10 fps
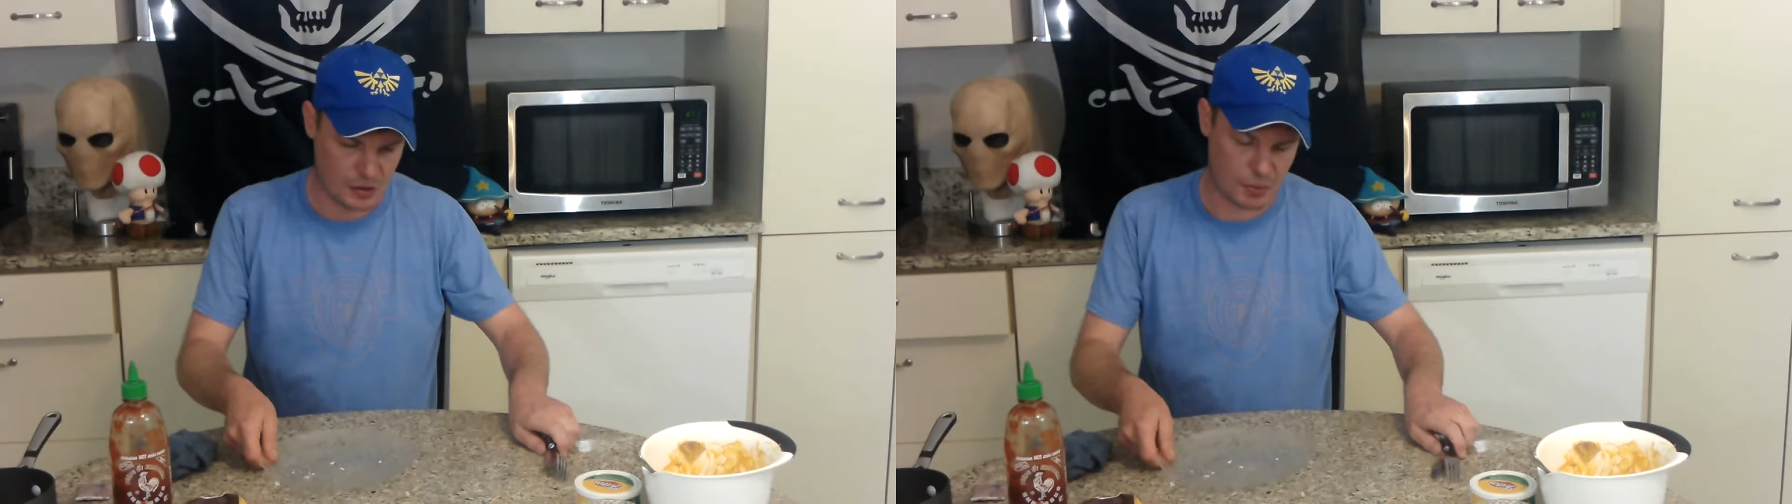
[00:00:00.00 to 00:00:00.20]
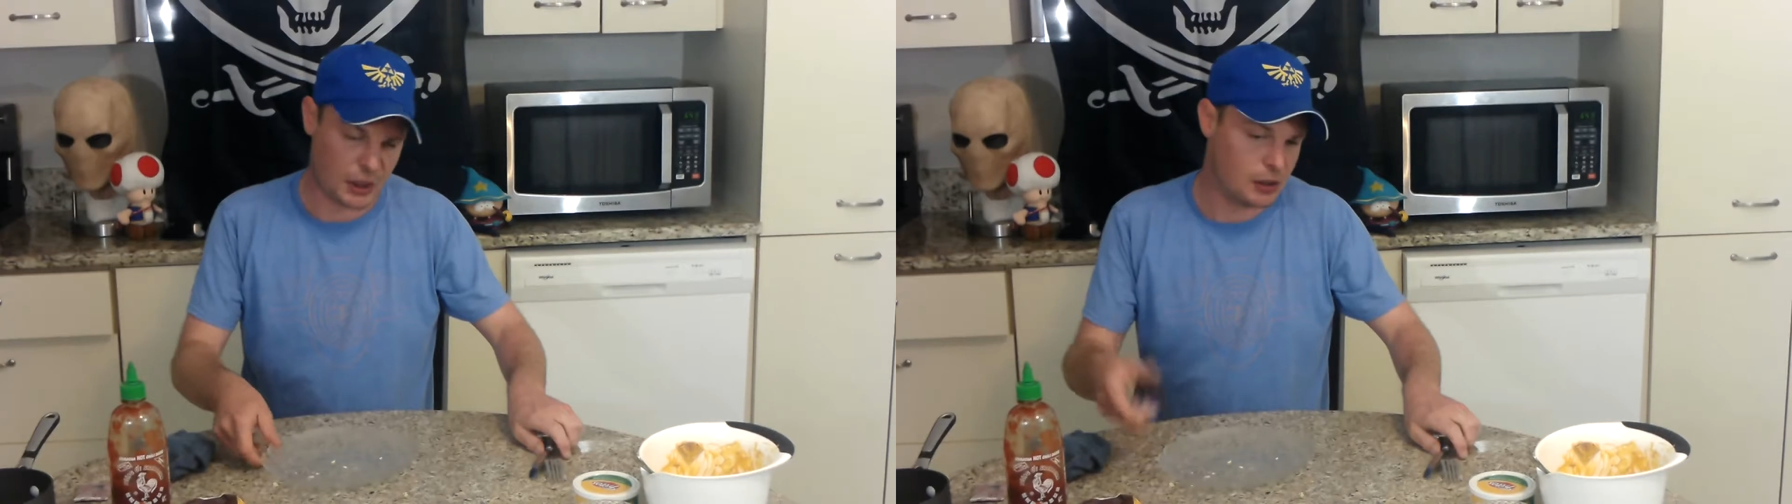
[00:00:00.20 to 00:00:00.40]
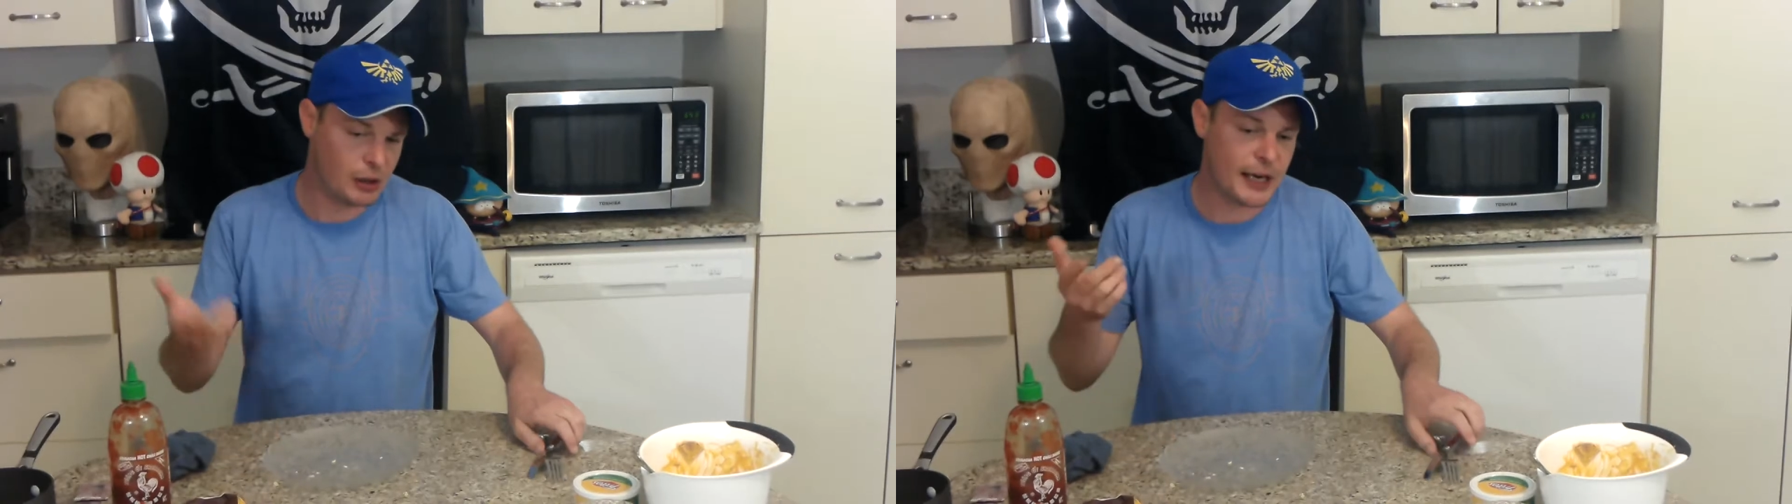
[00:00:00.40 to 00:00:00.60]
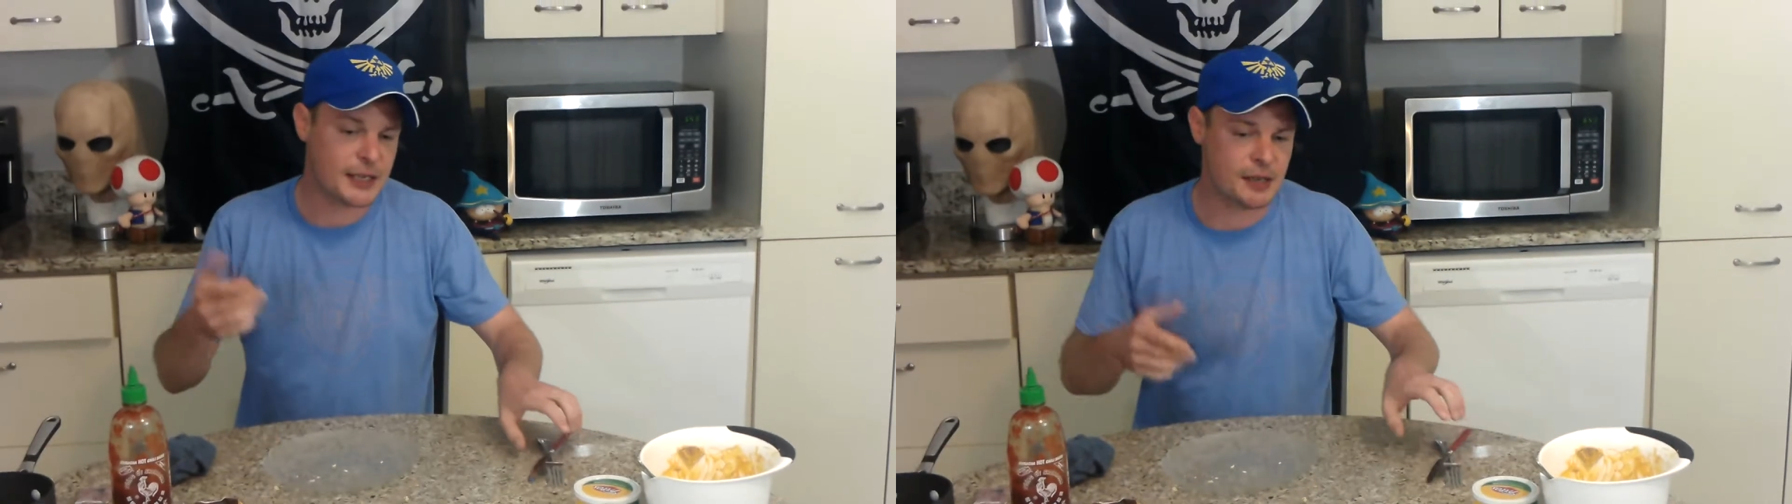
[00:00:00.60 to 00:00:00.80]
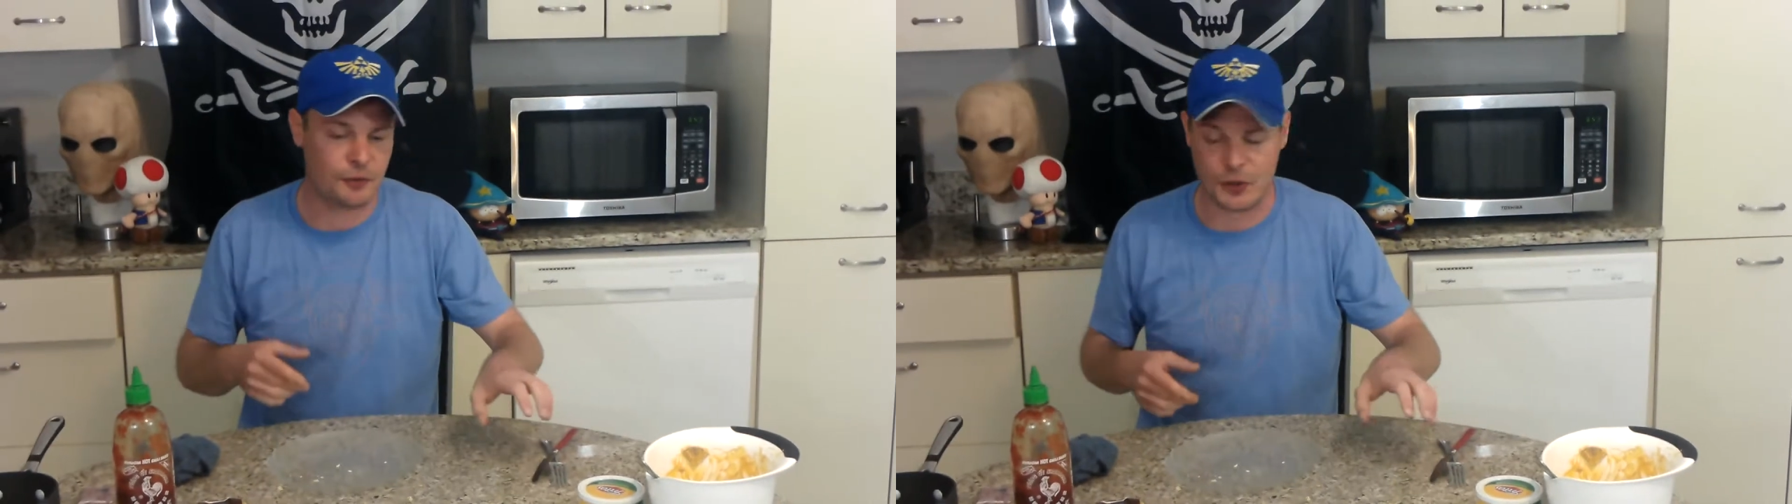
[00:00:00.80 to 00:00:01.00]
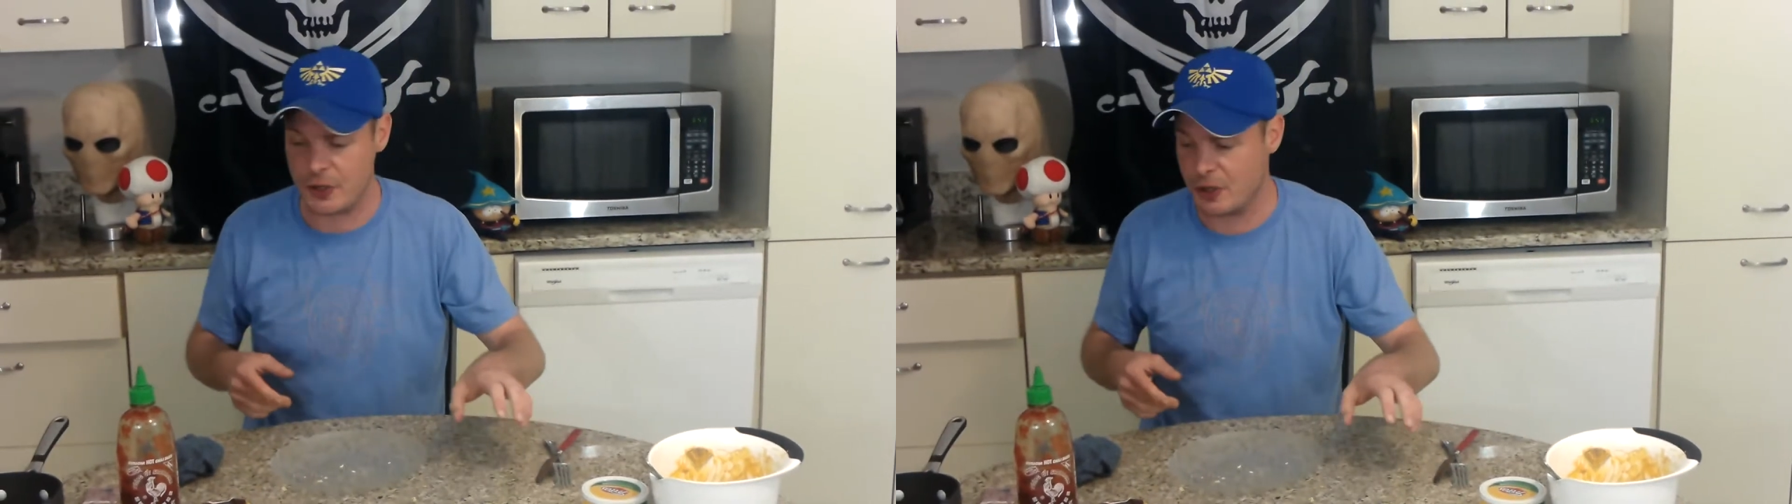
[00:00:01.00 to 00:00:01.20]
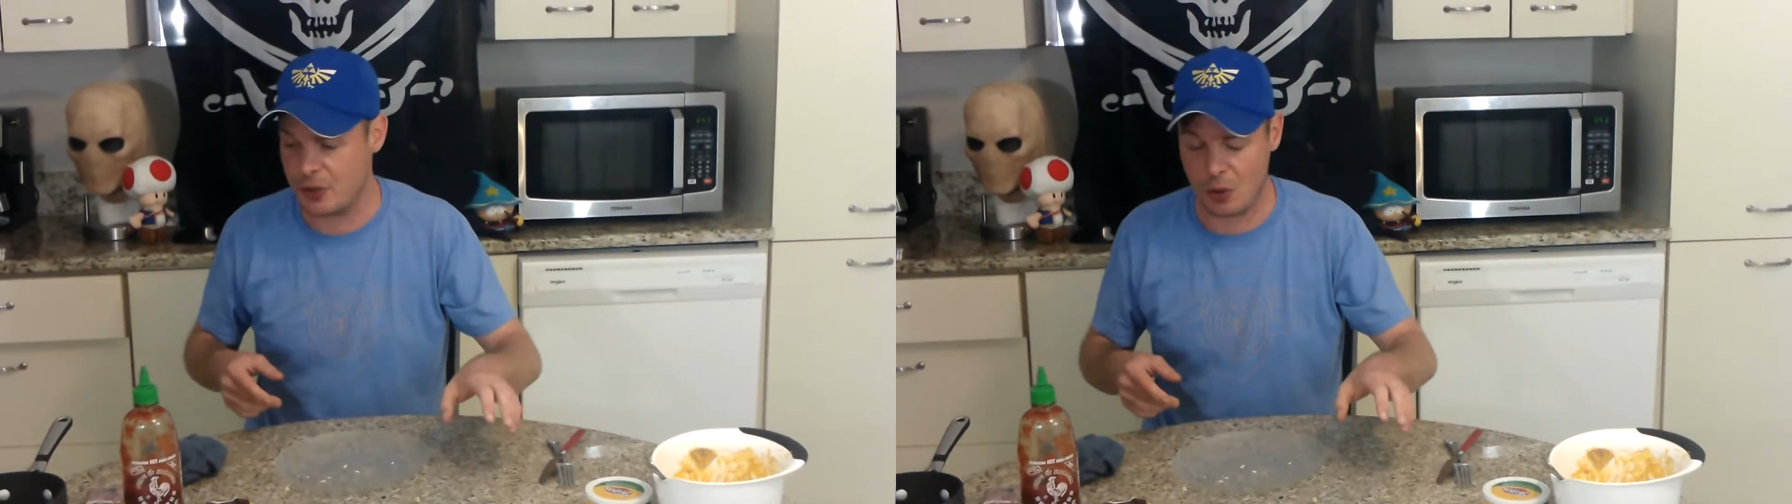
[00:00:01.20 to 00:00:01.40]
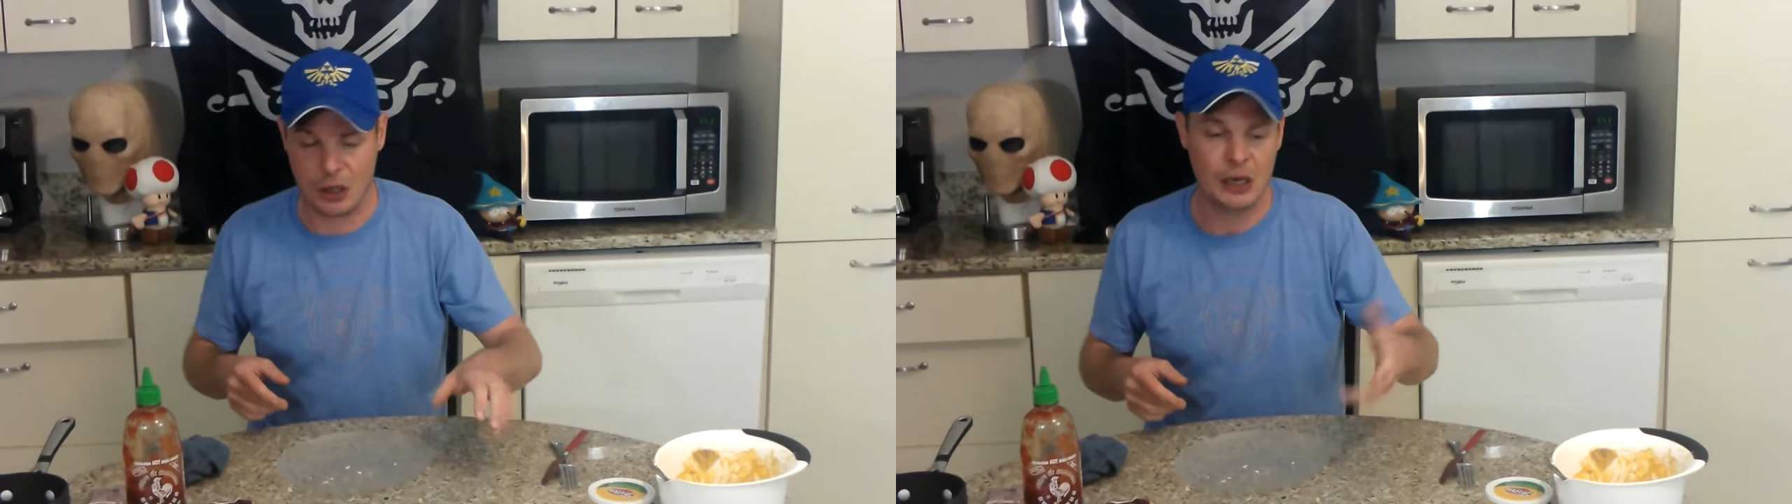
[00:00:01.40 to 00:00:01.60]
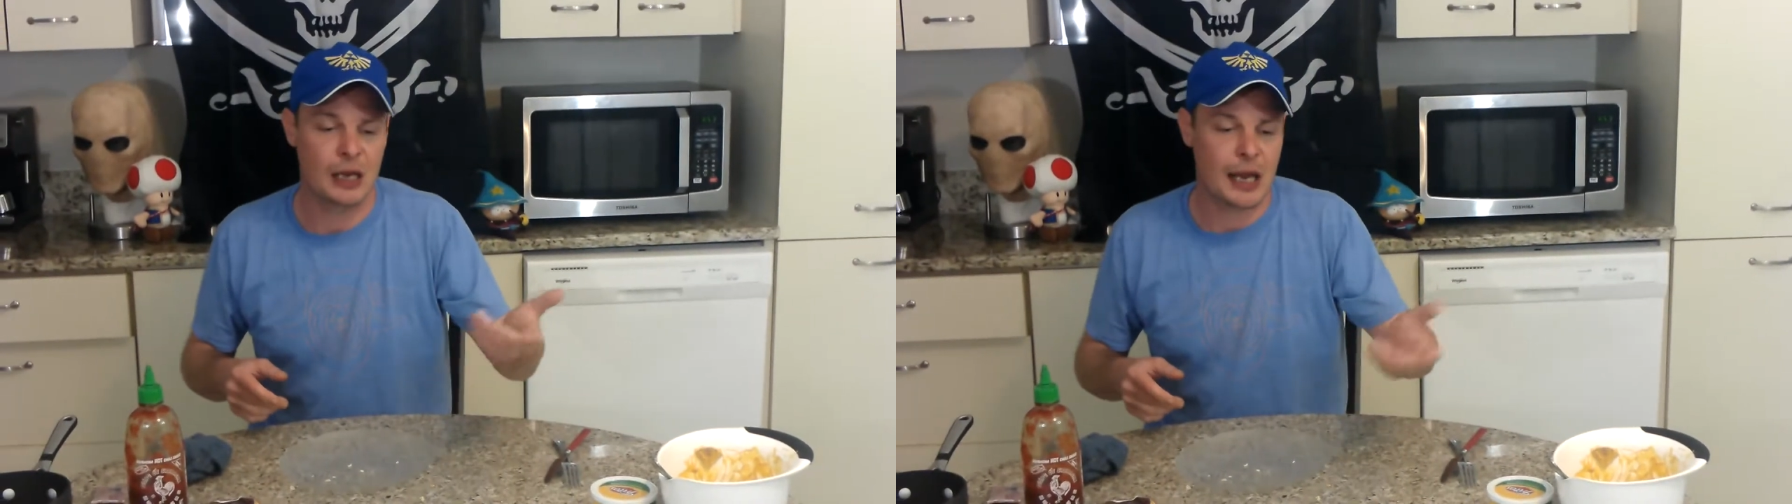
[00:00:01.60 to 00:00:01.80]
But let it sit for as long as you want.